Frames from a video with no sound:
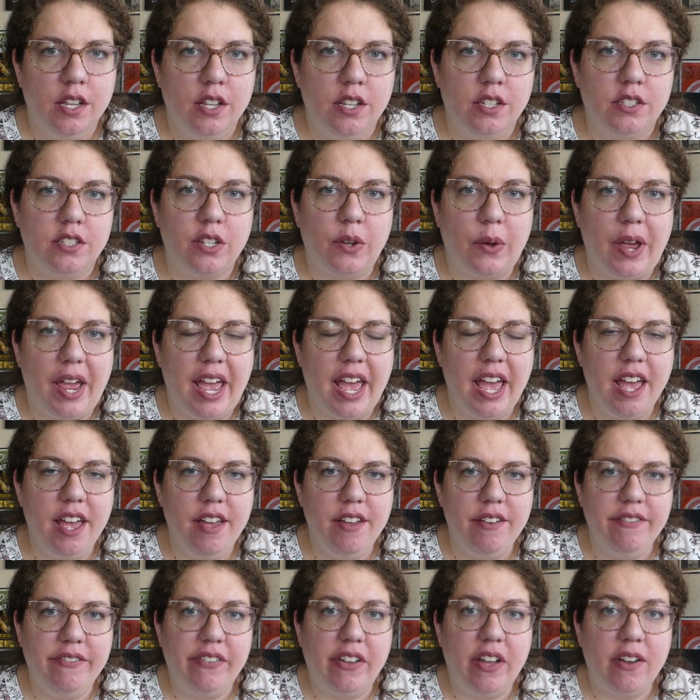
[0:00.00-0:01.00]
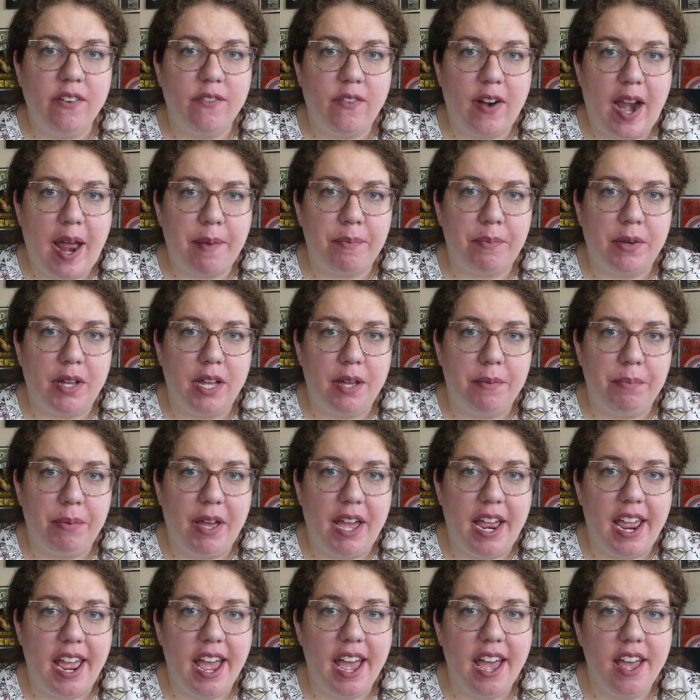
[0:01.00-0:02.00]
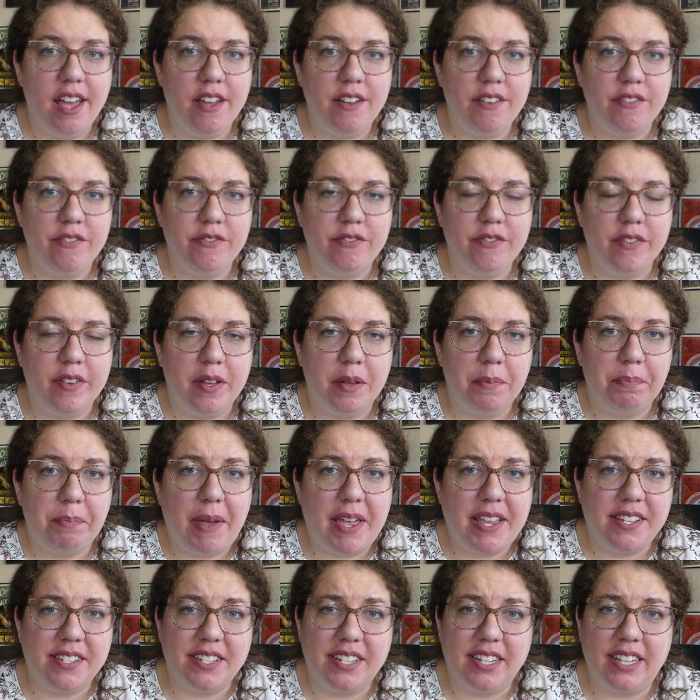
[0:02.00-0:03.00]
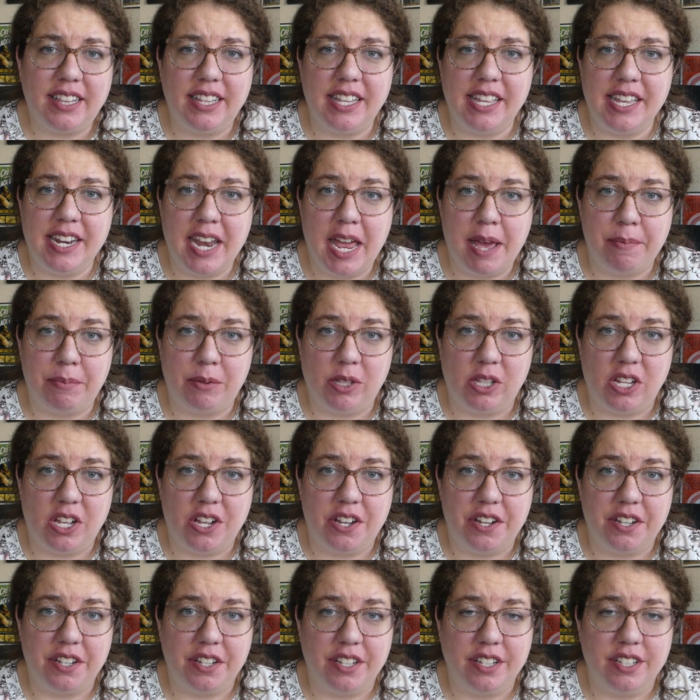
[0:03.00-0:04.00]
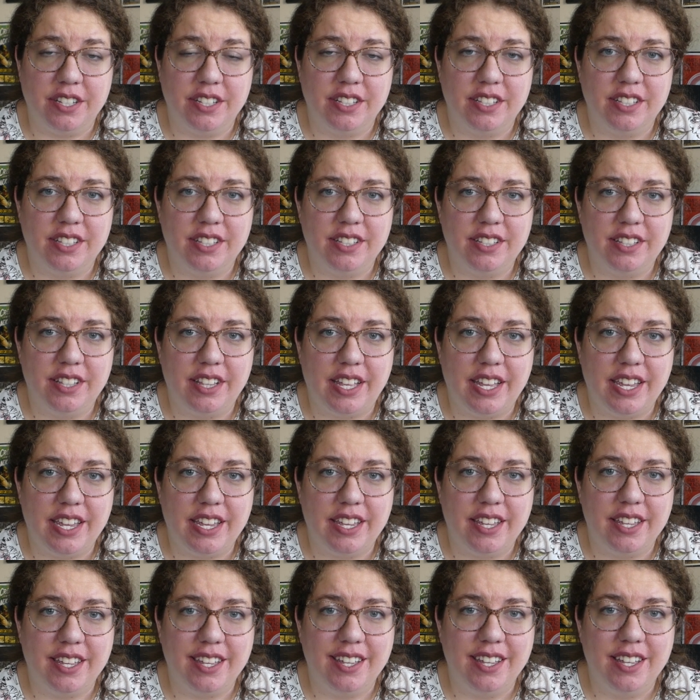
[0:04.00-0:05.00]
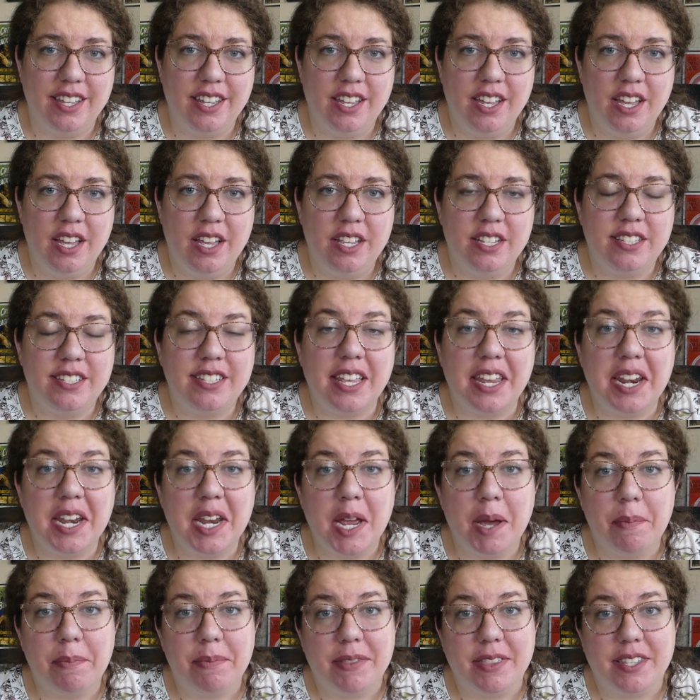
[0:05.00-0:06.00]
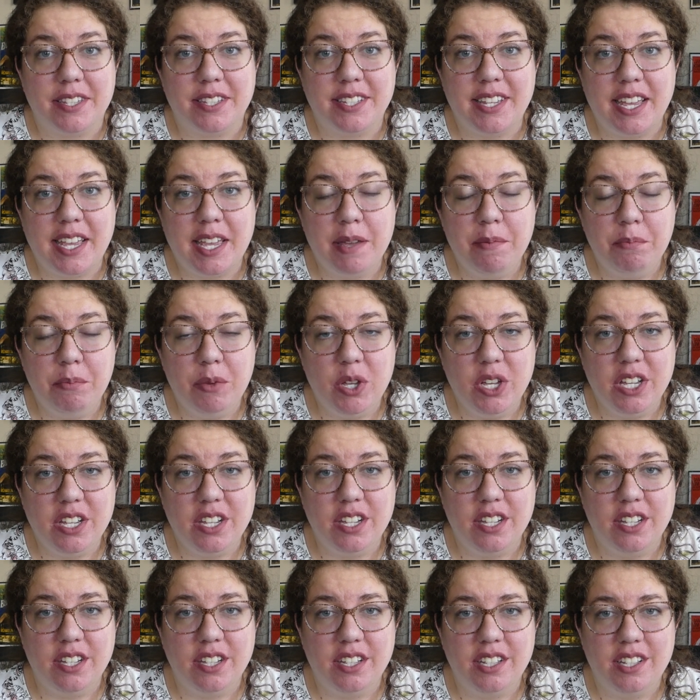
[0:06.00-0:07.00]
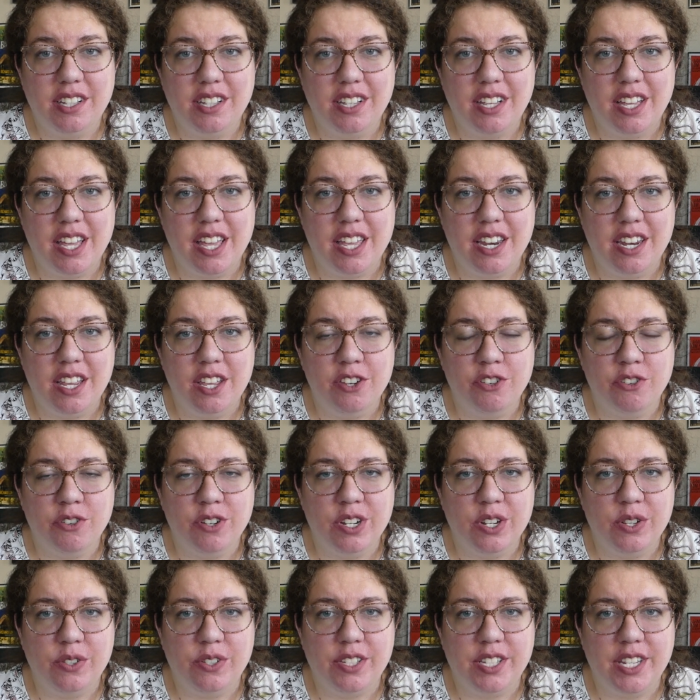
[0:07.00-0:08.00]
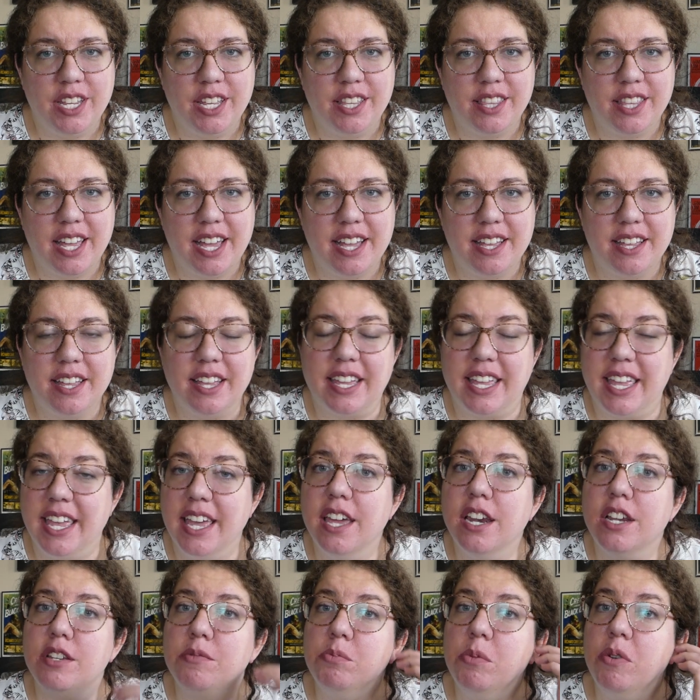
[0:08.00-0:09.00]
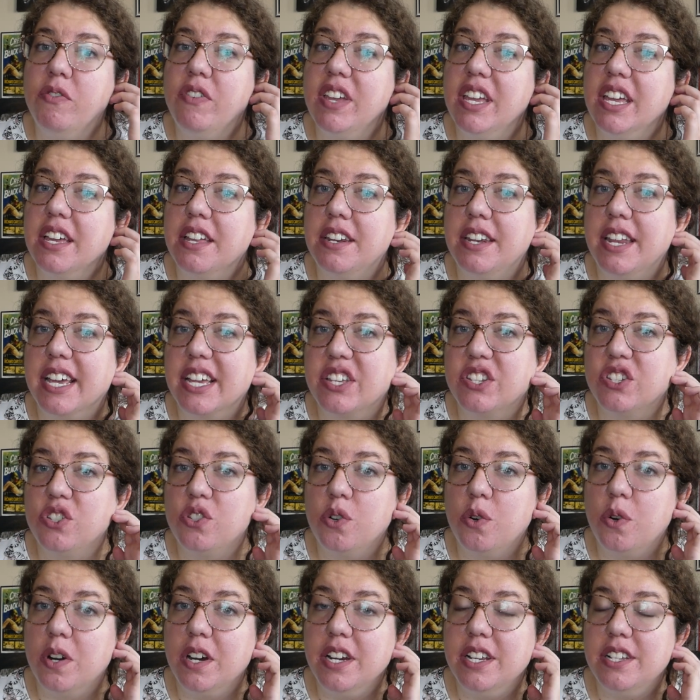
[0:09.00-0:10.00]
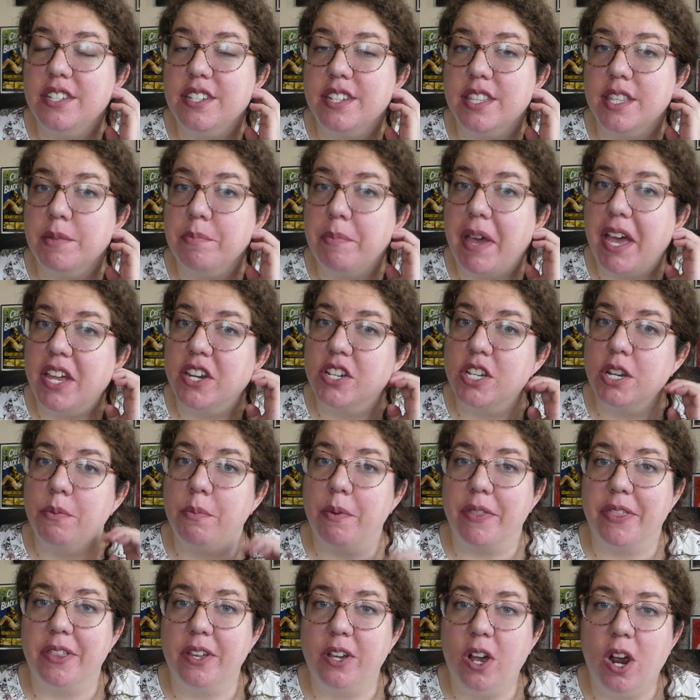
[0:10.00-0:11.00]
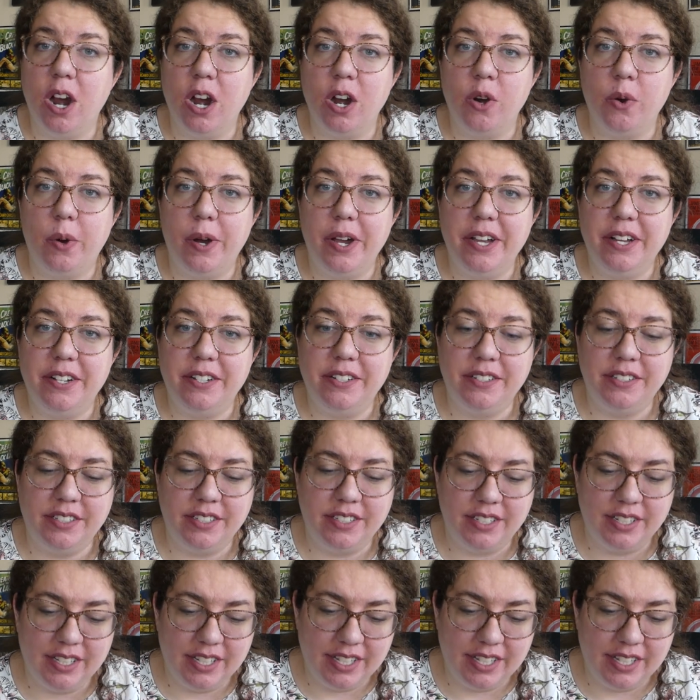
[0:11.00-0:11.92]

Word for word: So I have a wrap up. I have basically an epilogue, like setting up the second book and introducing that a kid is moving in next door into the mansion with the gargoyle.